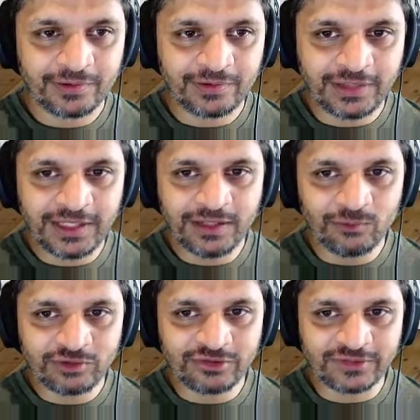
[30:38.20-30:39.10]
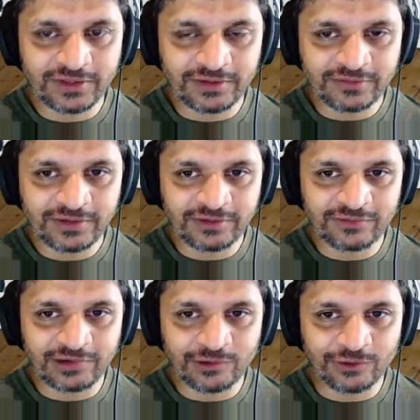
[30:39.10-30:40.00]
D, which is the
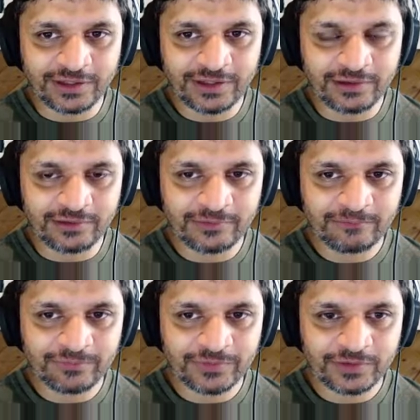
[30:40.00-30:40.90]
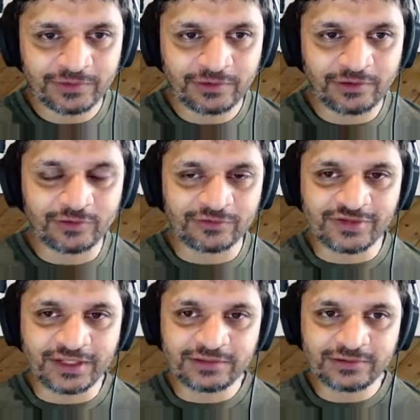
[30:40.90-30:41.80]
distance along here, along
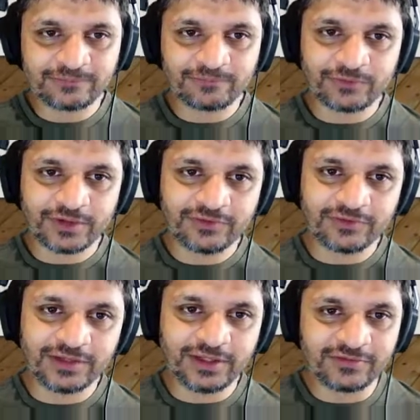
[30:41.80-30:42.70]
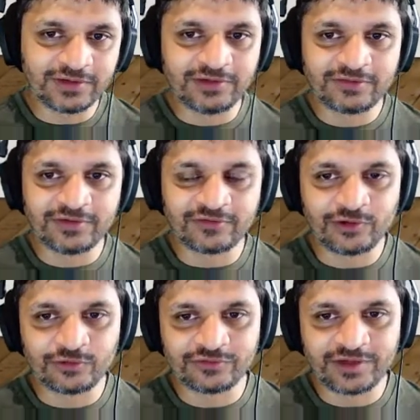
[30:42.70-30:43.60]
z, right? So D is the distance
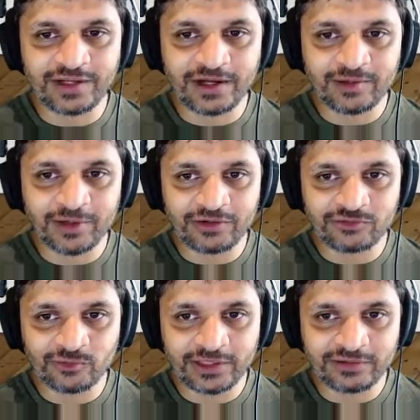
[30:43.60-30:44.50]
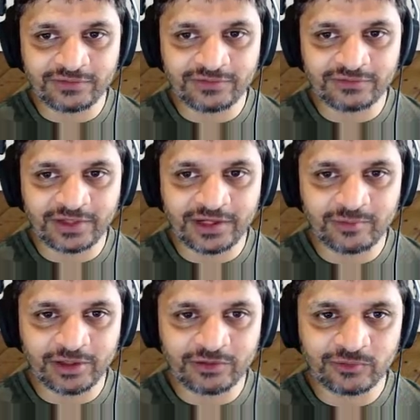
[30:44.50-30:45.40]
along zi minus 1. This is zi
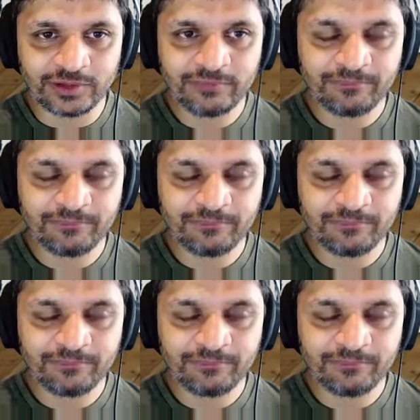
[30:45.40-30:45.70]
minus 1.